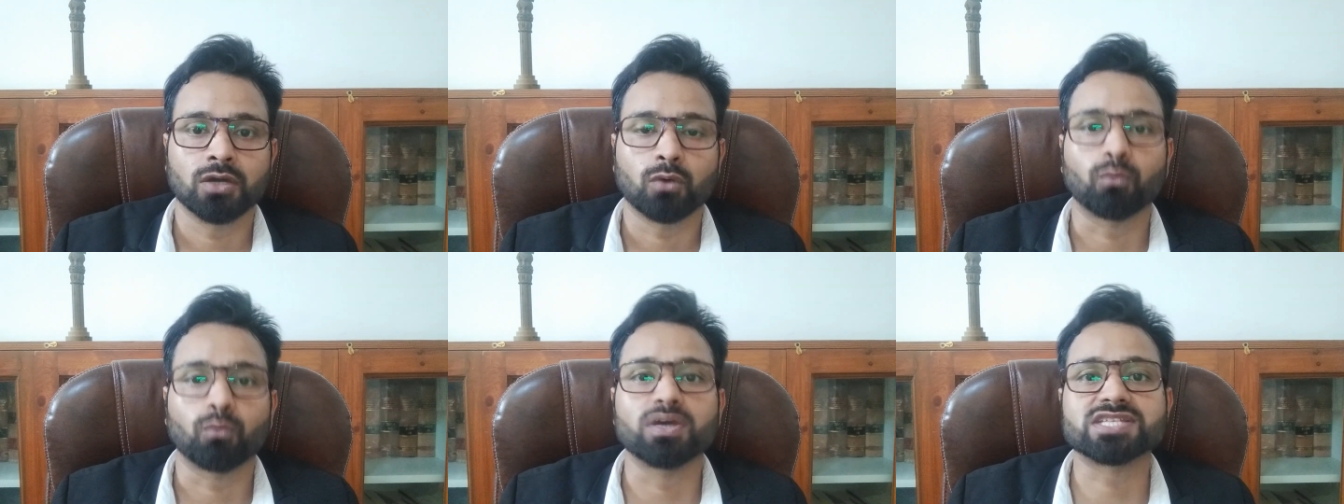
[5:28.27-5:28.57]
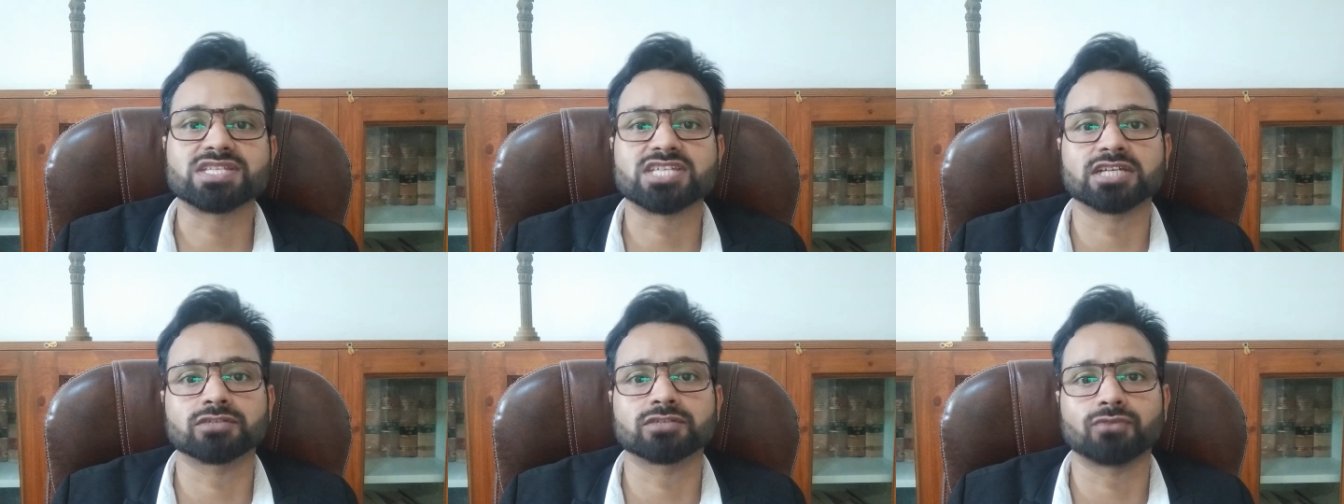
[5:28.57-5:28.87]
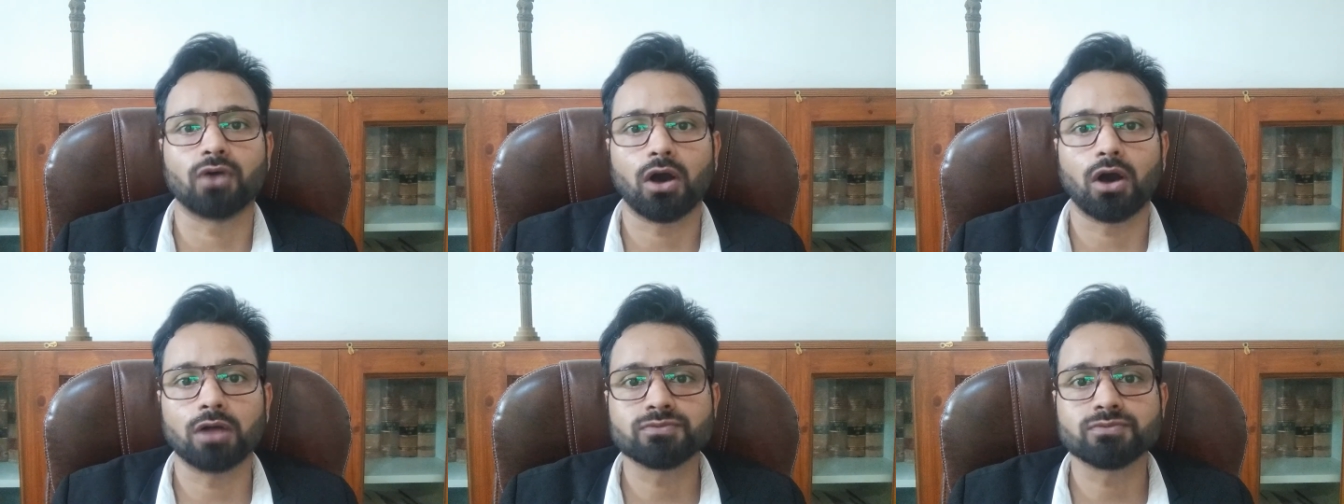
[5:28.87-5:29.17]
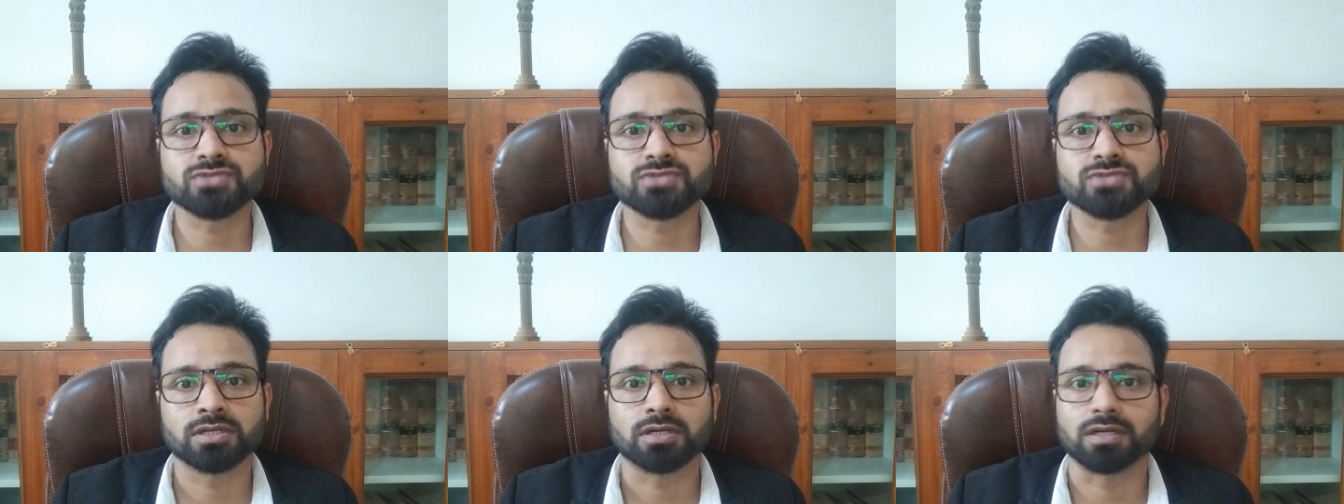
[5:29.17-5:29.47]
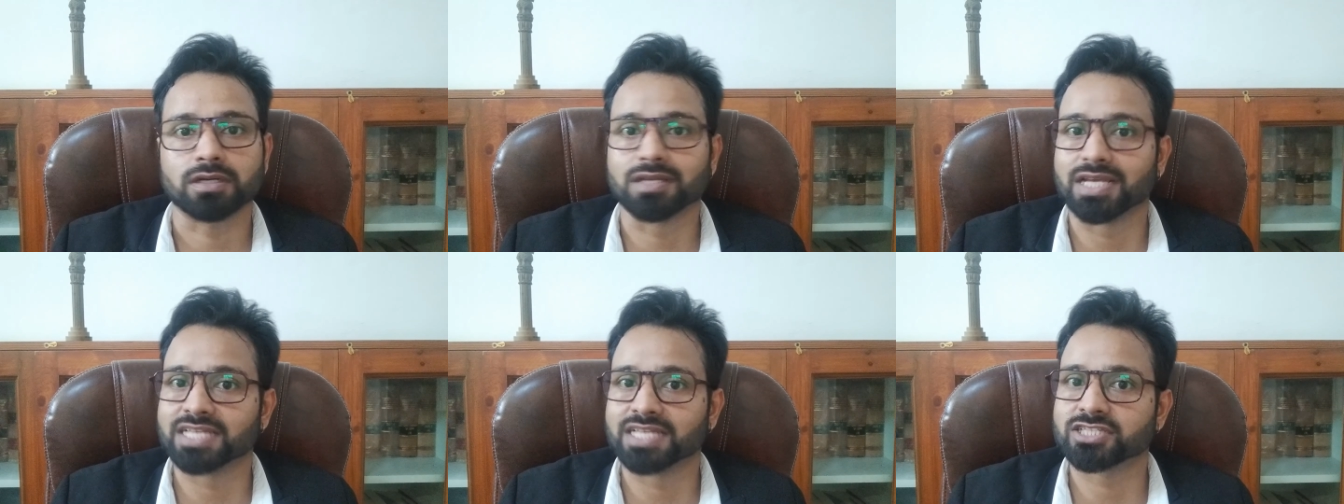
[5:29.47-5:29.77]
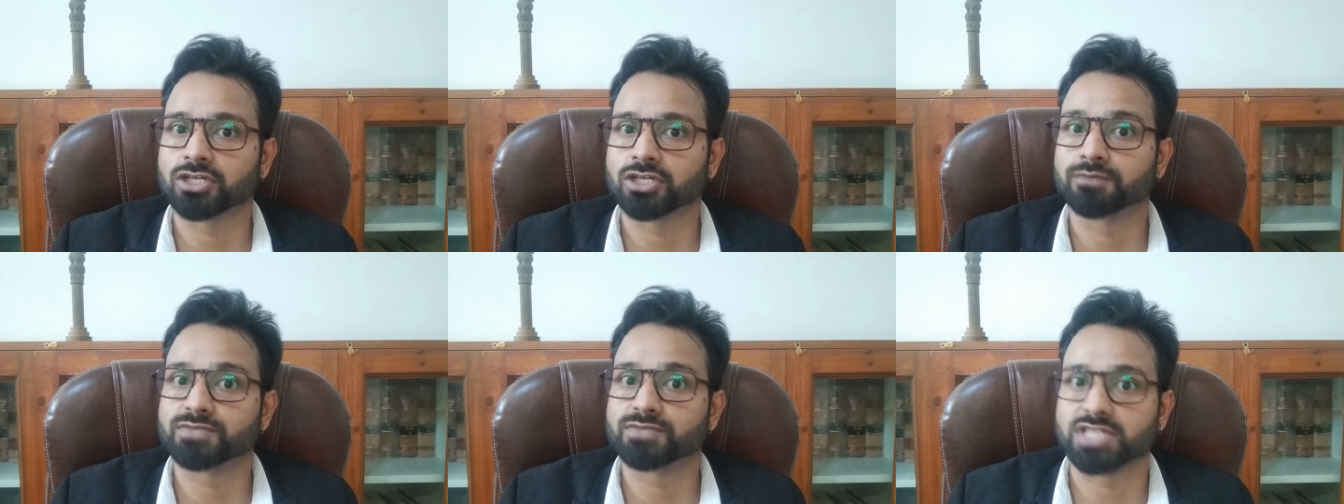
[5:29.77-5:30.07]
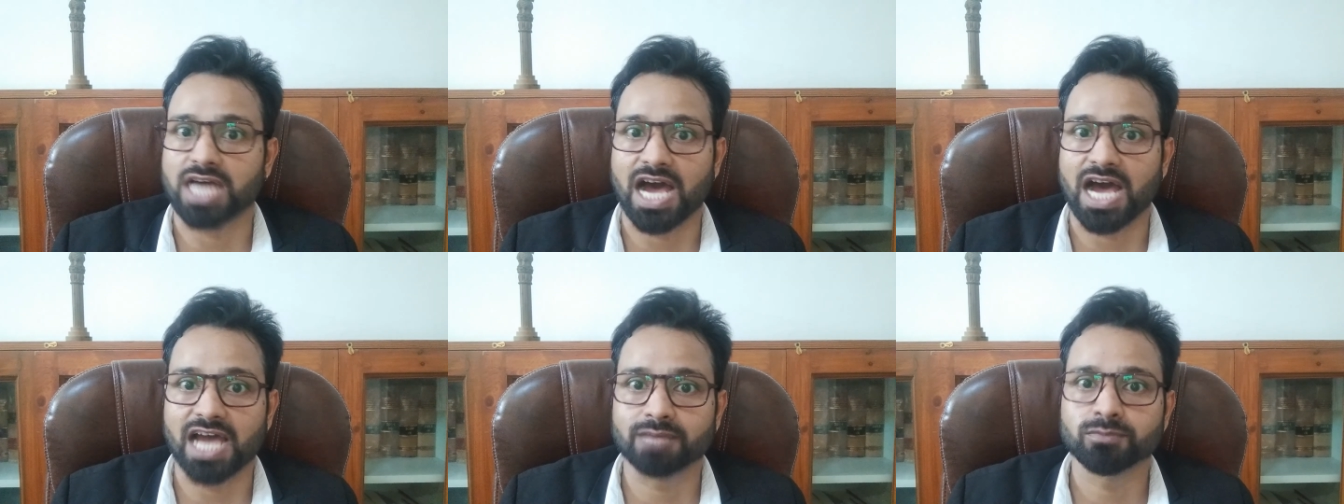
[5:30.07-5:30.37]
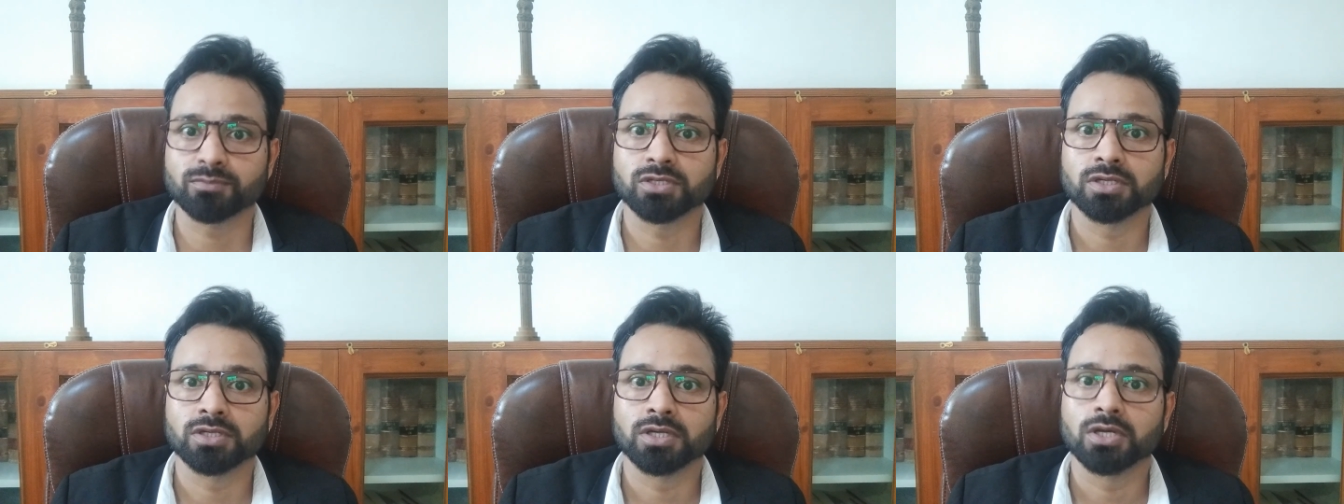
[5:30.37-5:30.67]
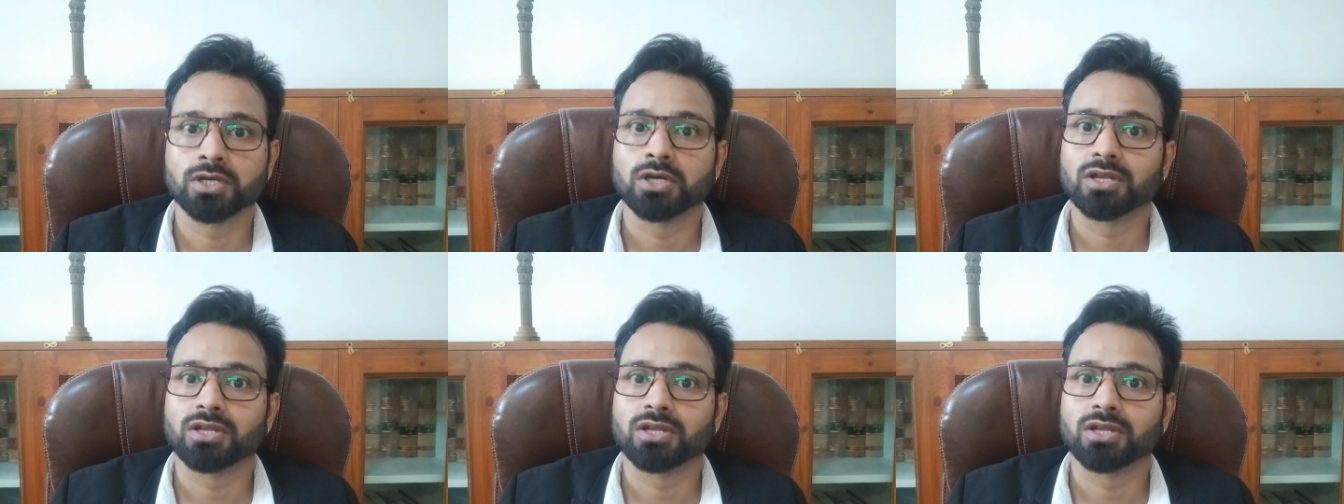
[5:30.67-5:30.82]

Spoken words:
which involves a length of time,